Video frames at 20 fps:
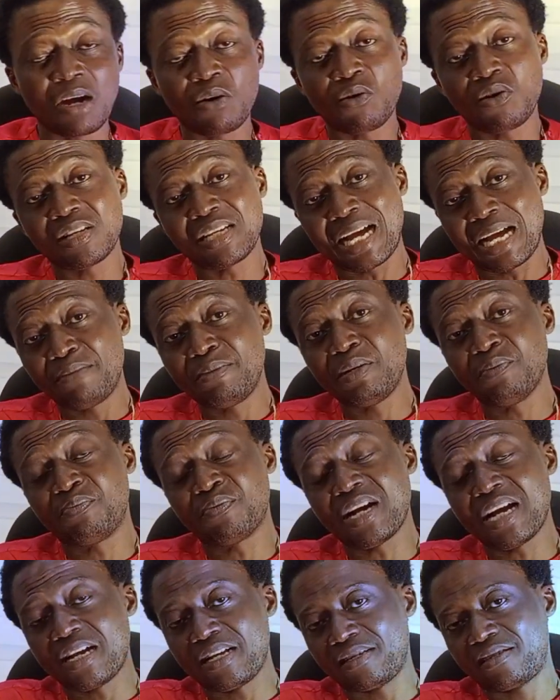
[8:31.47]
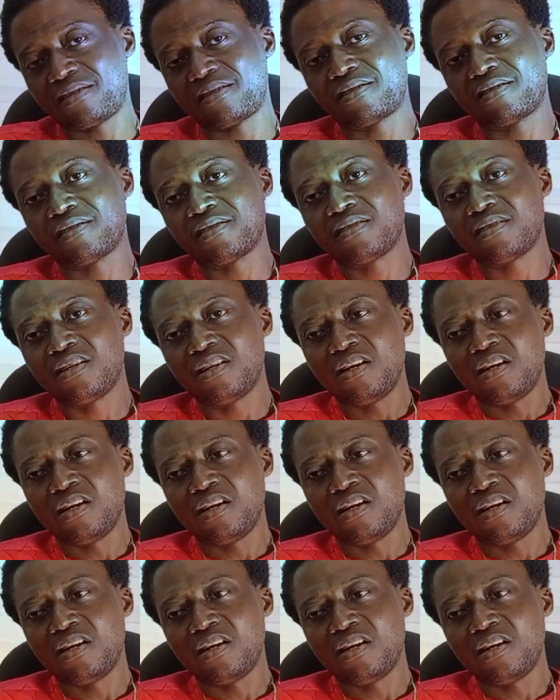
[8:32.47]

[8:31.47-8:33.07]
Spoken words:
I'm impressed